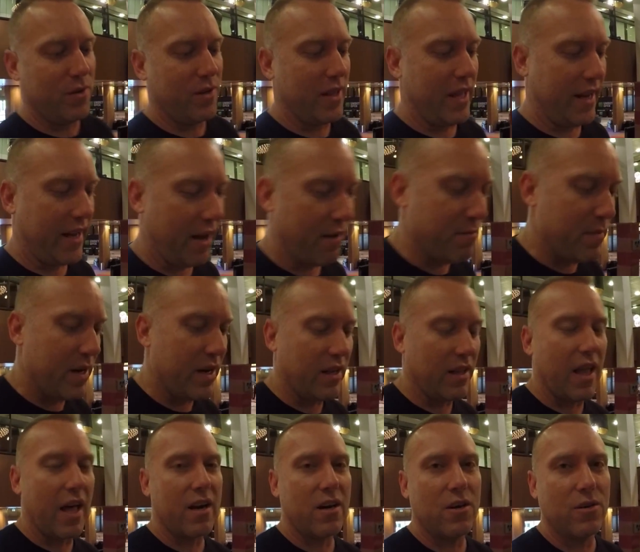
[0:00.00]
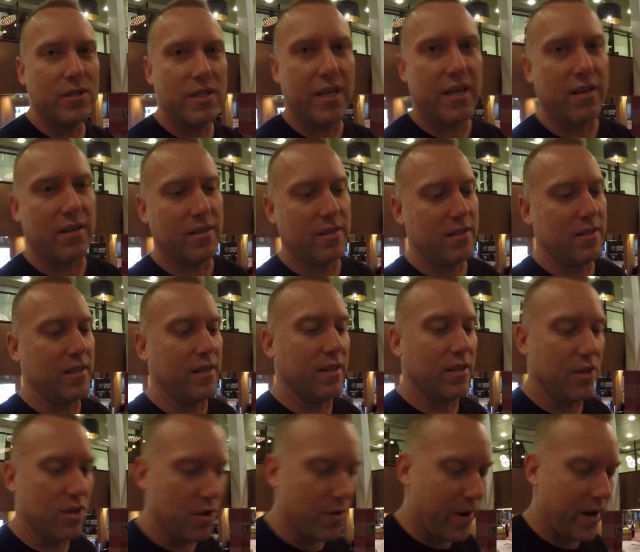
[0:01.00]
Like, I've been at a lot of hotels in
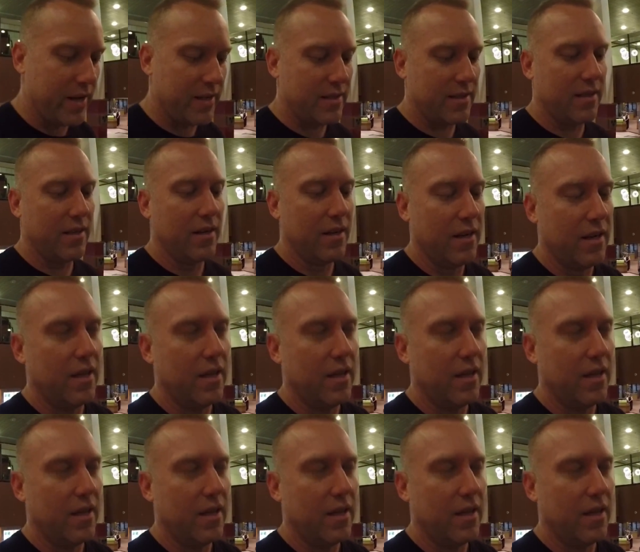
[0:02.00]
the U S